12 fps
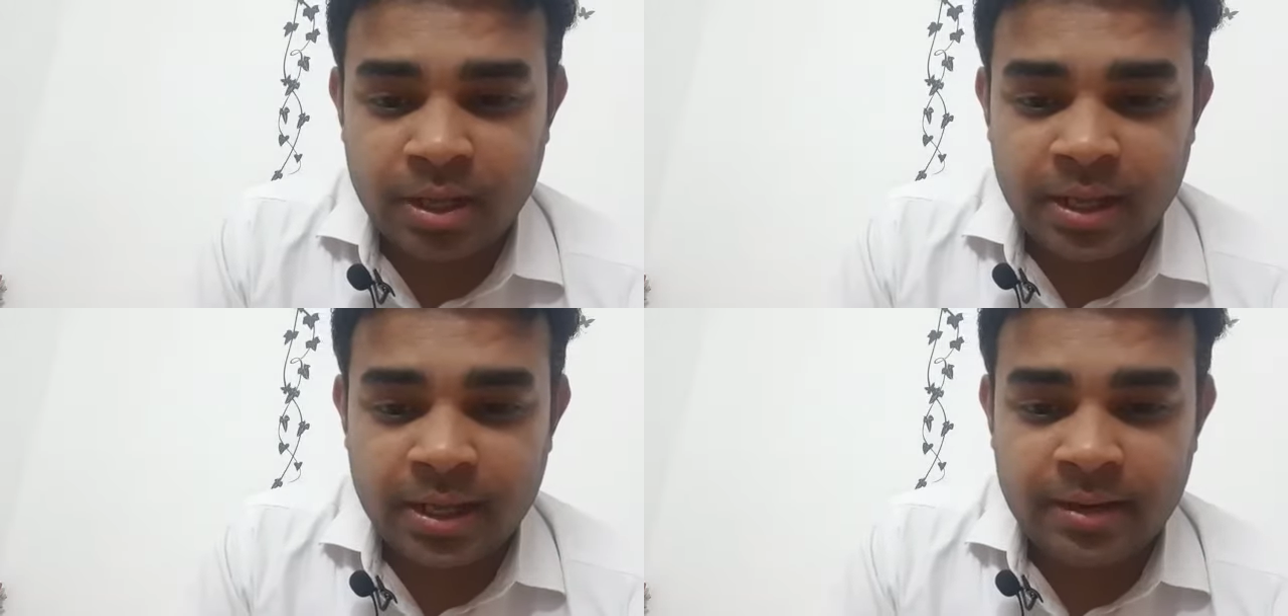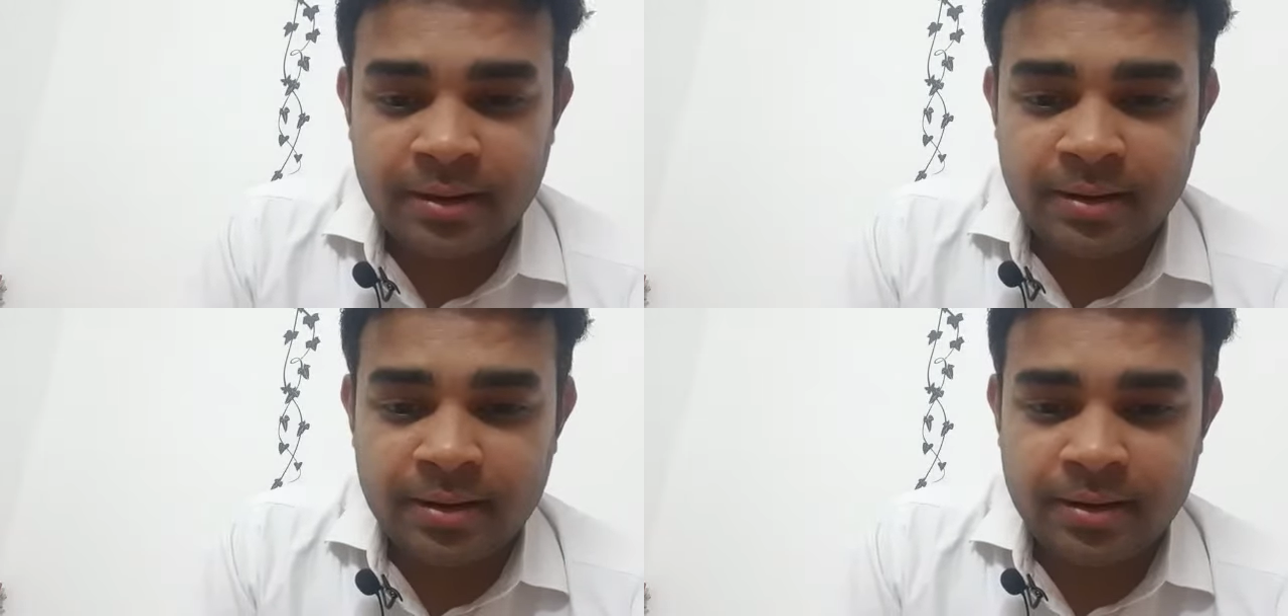
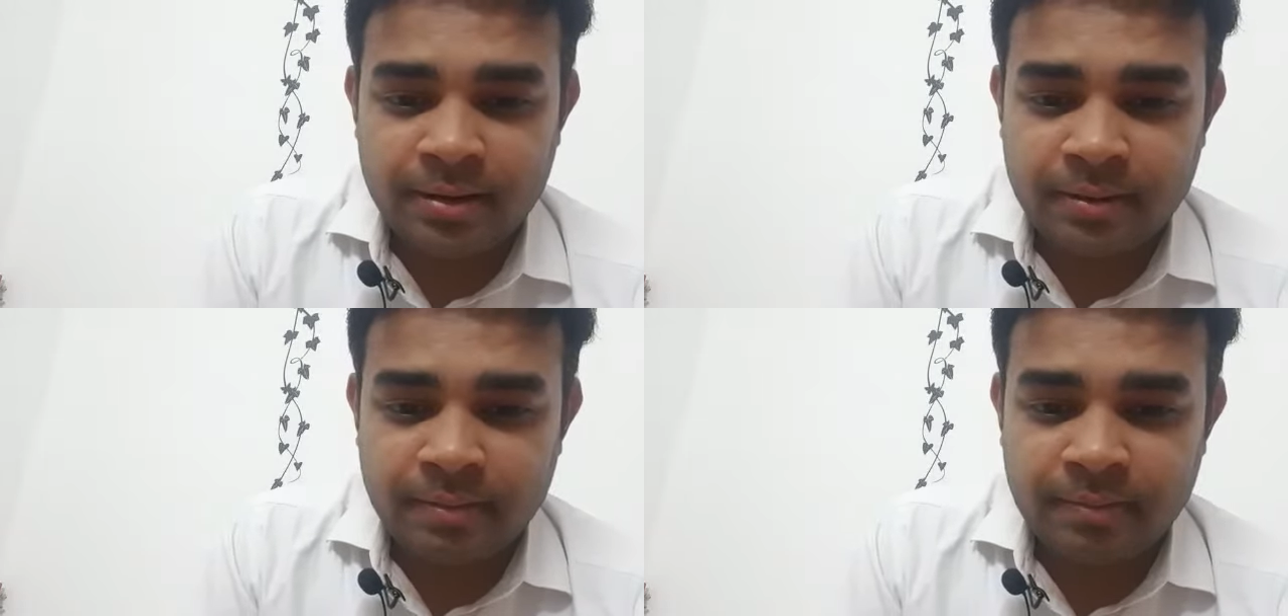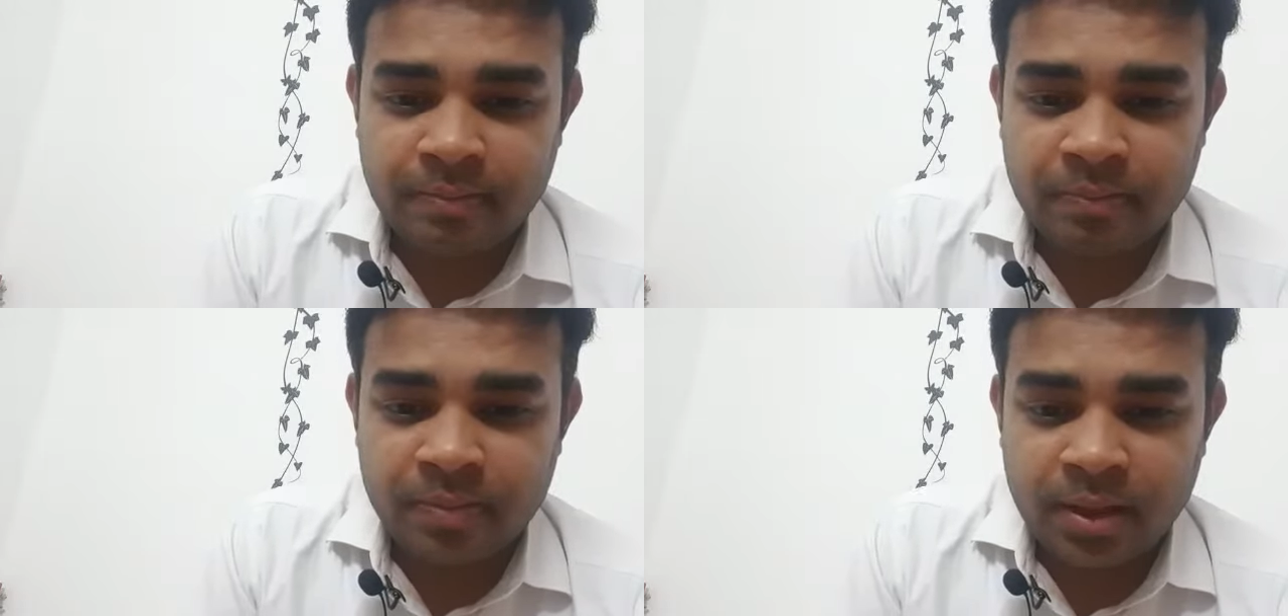
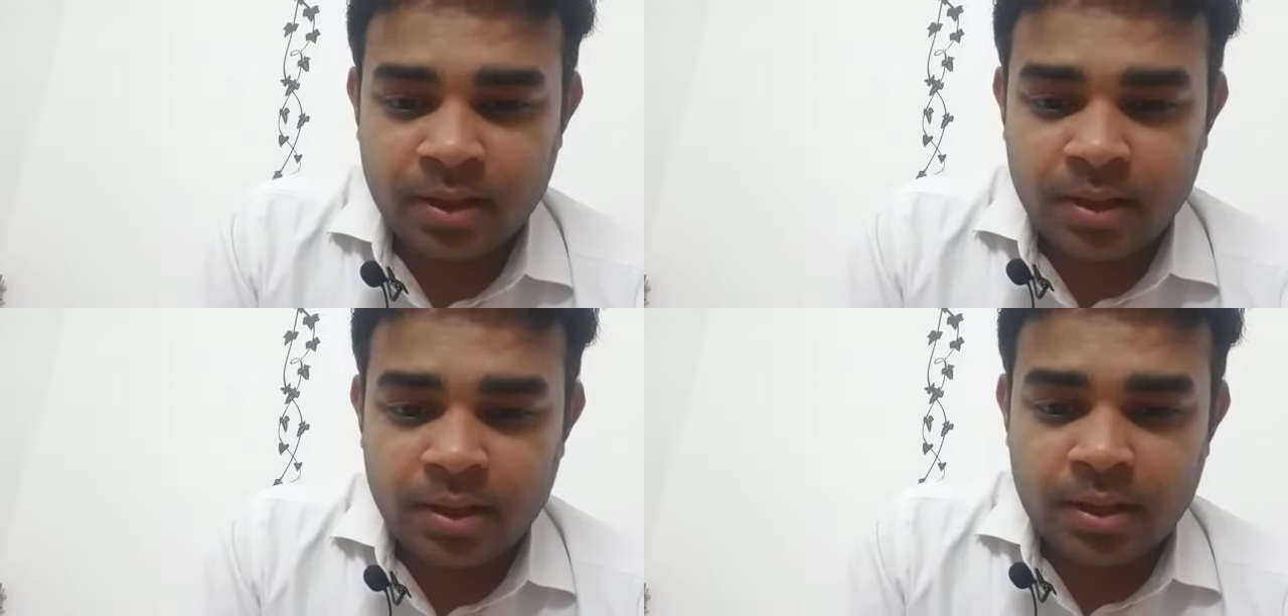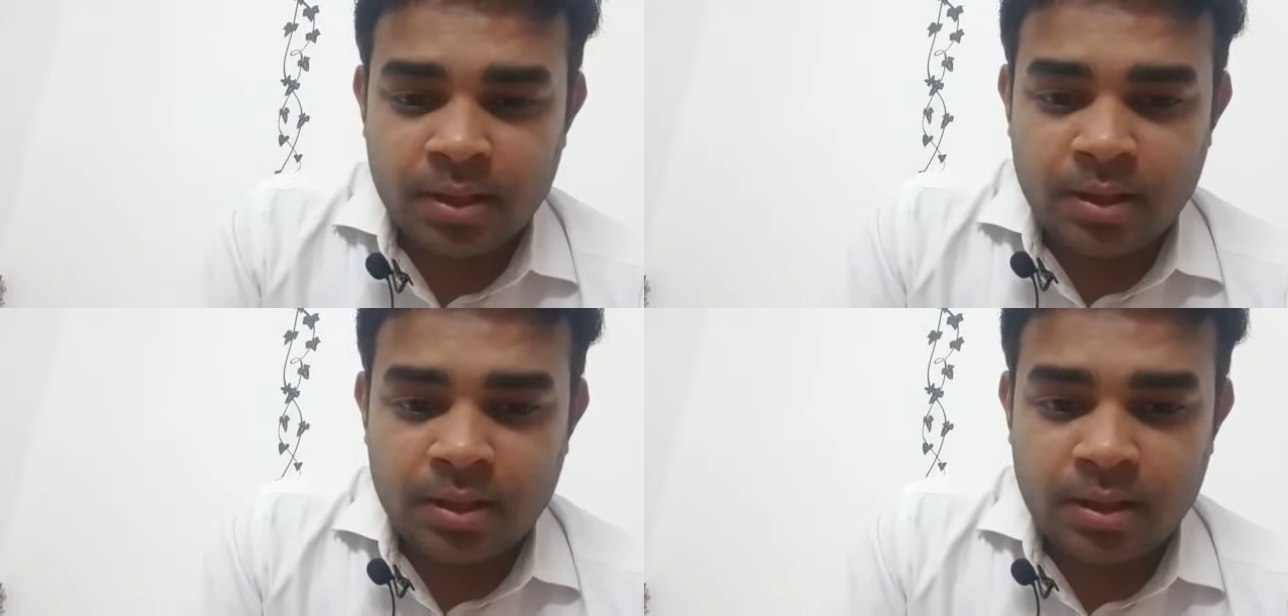and
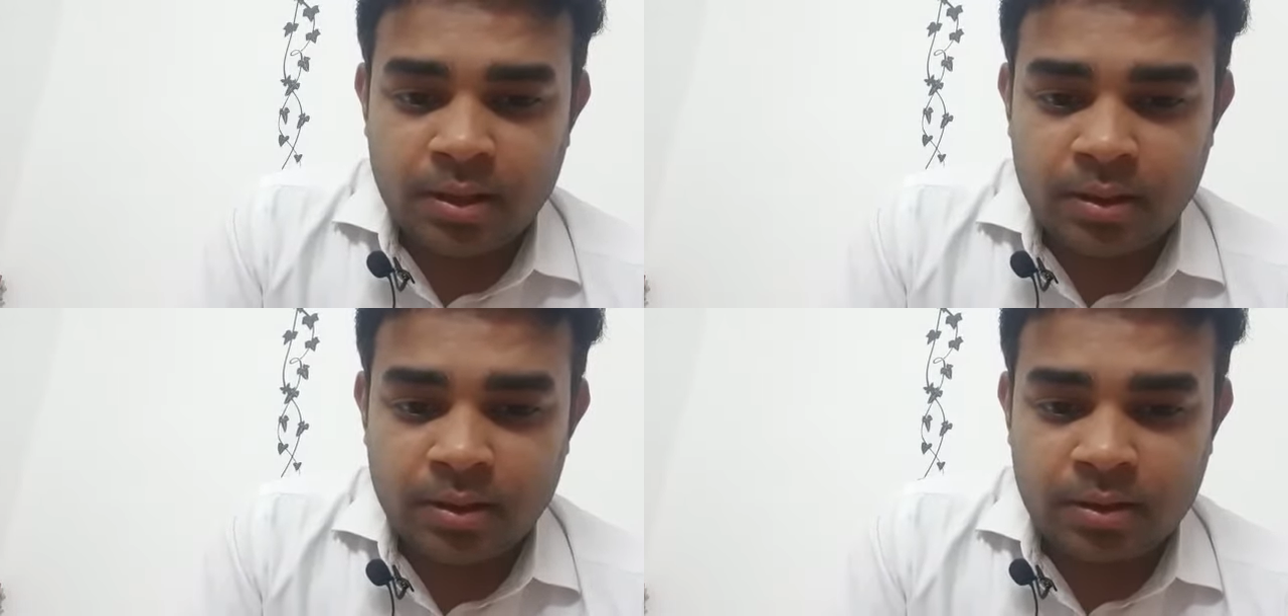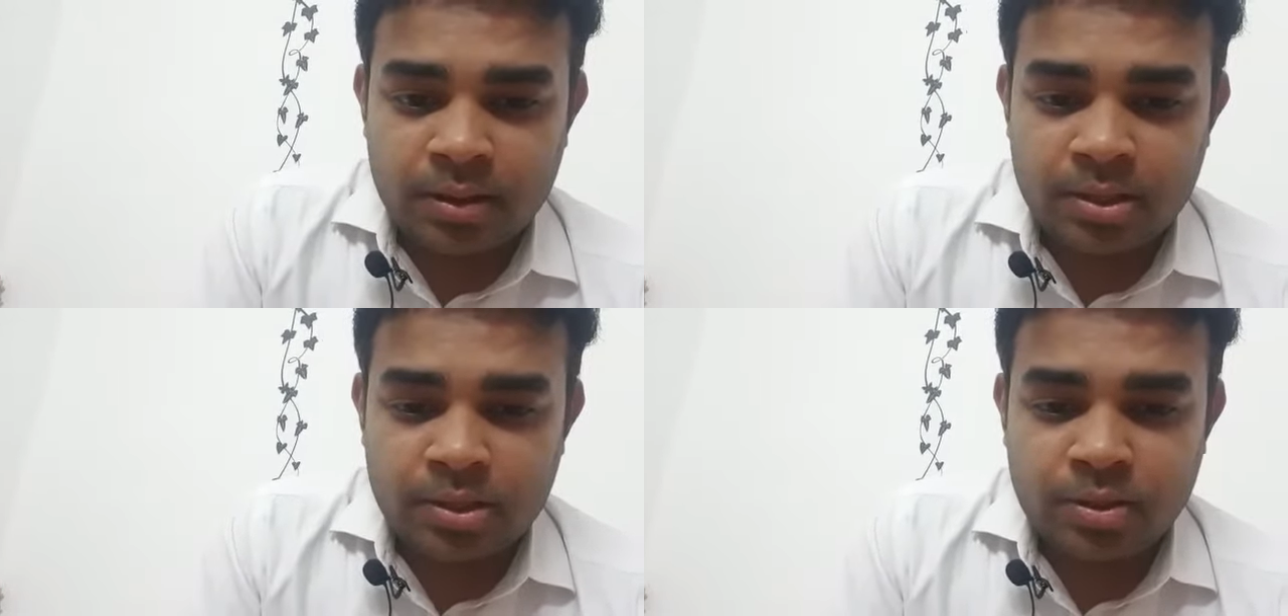
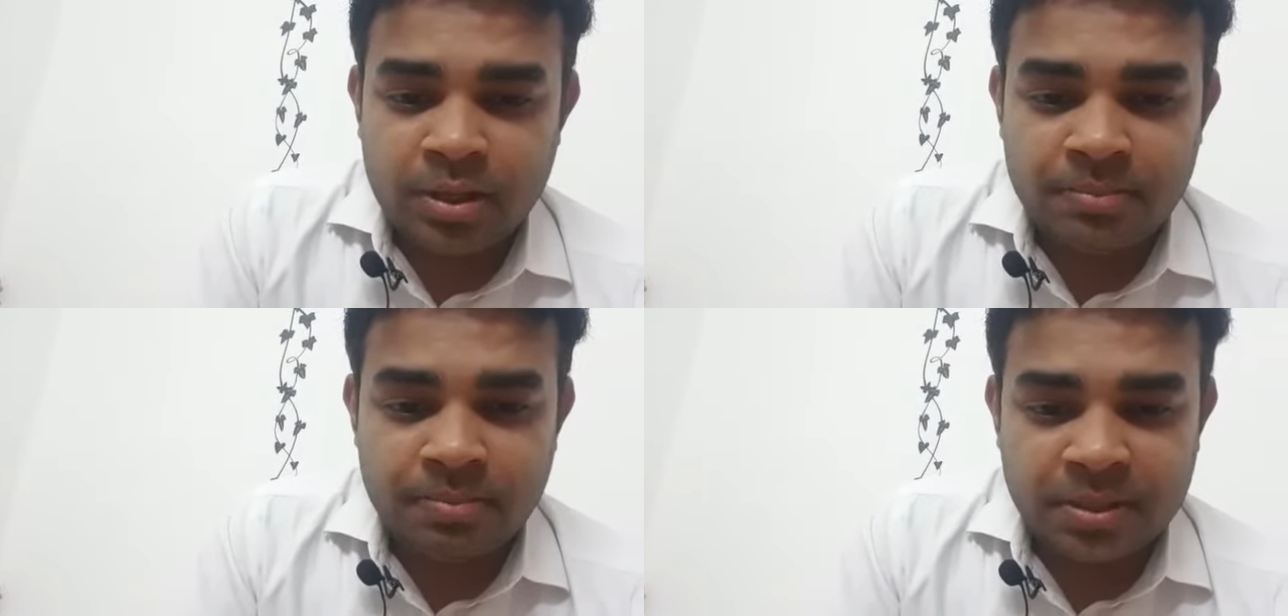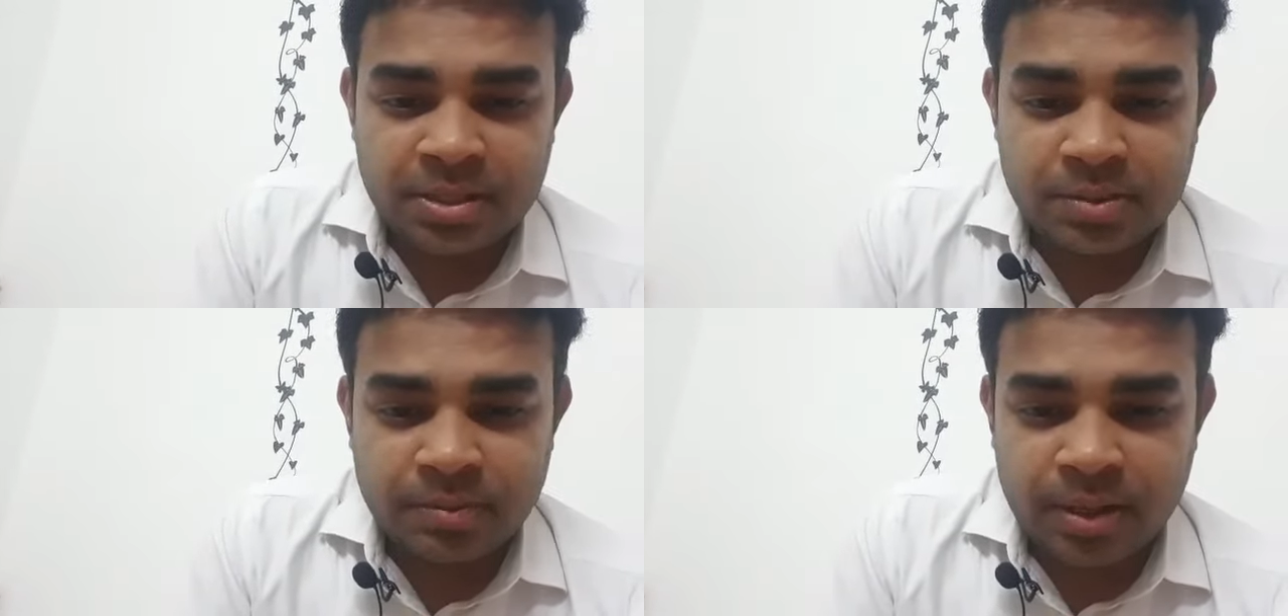control and
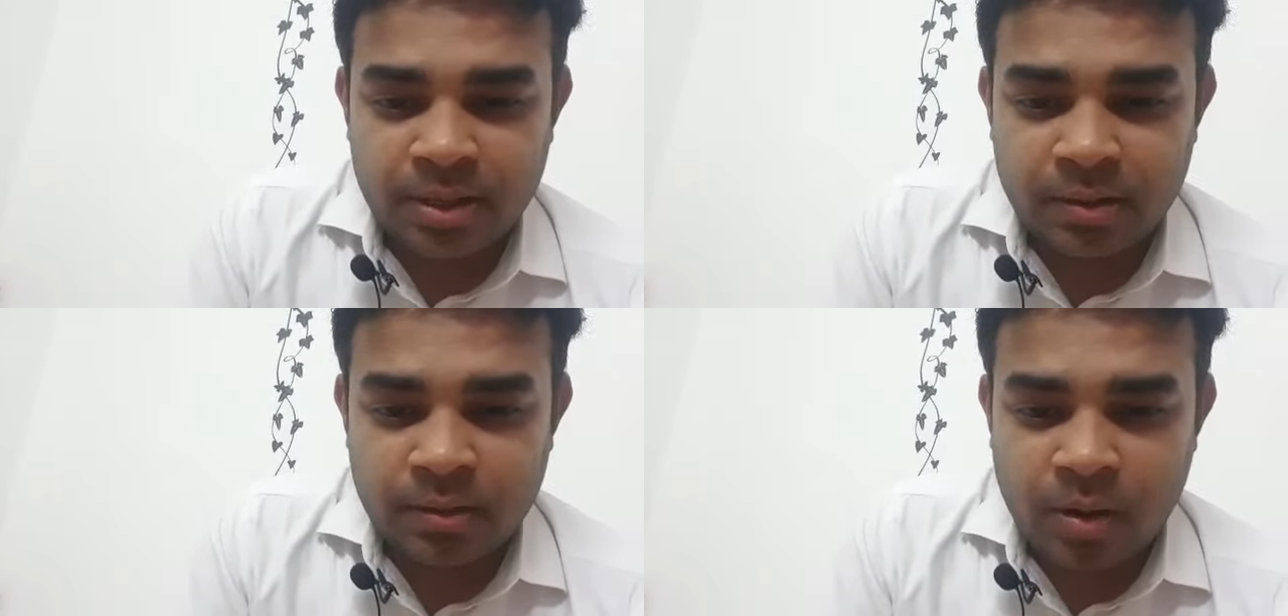punishment.